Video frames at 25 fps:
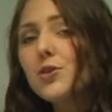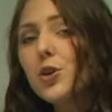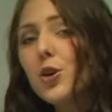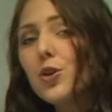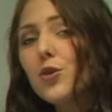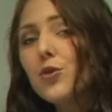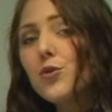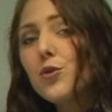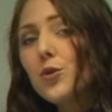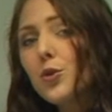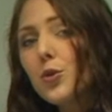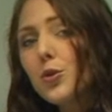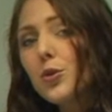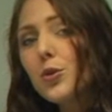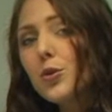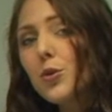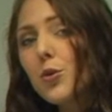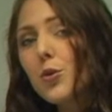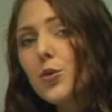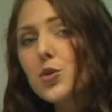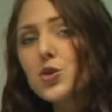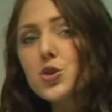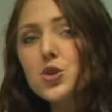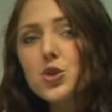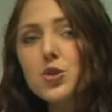low food
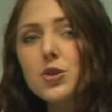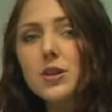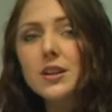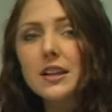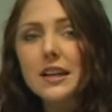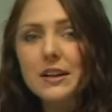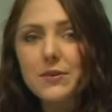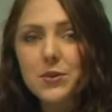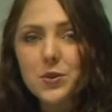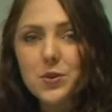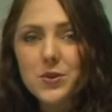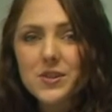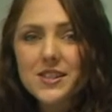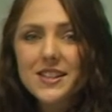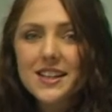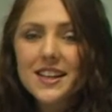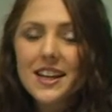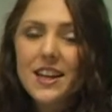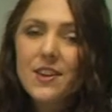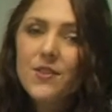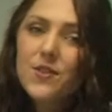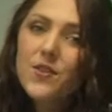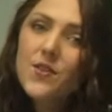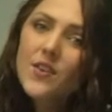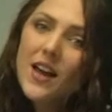or sugar levels.
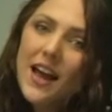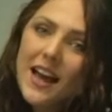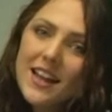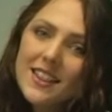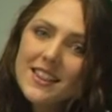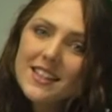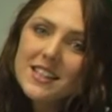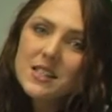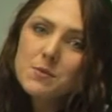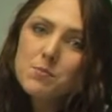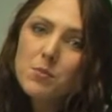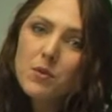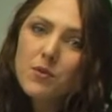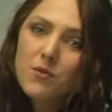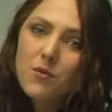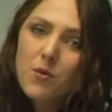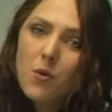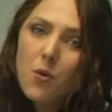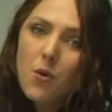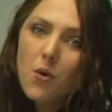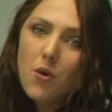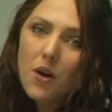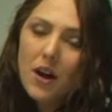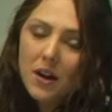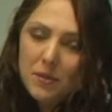If you've had this
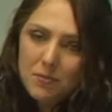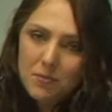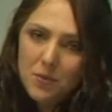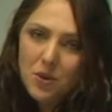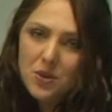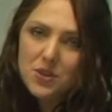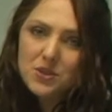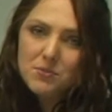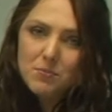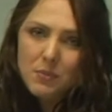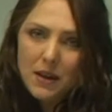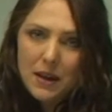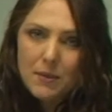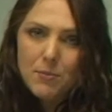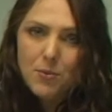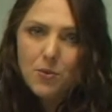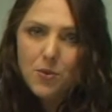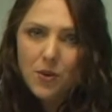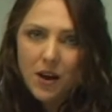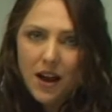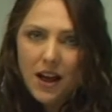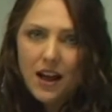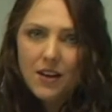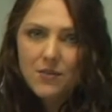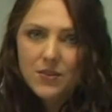before, and most people
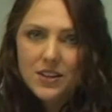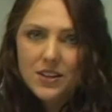have